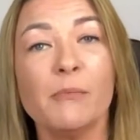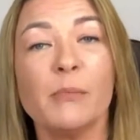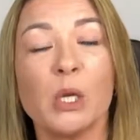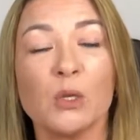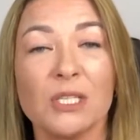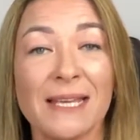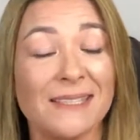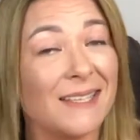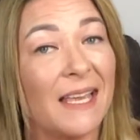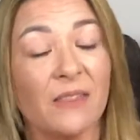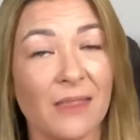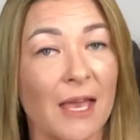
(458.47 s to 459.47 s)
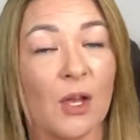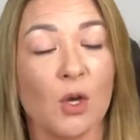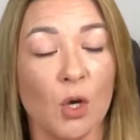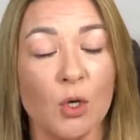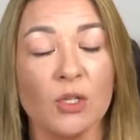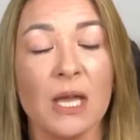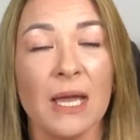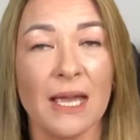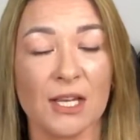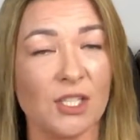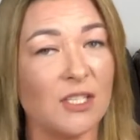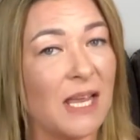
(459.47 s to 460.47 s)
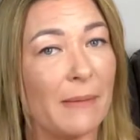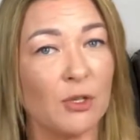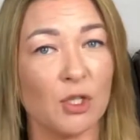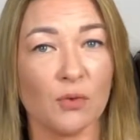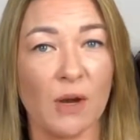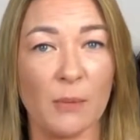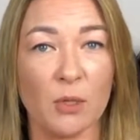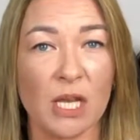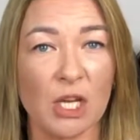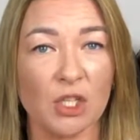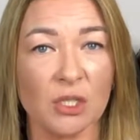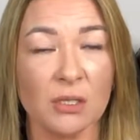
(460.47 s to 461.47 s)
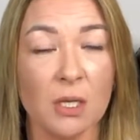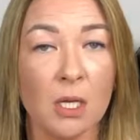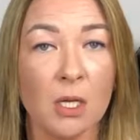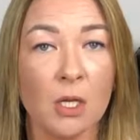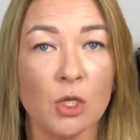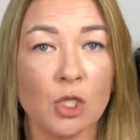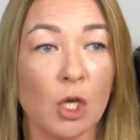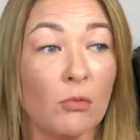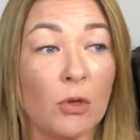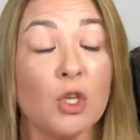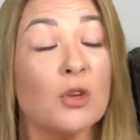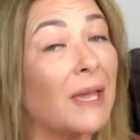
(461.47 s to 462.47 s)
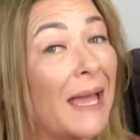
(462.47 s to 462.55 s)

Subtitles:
because yet again that could actually damage your reputation. So you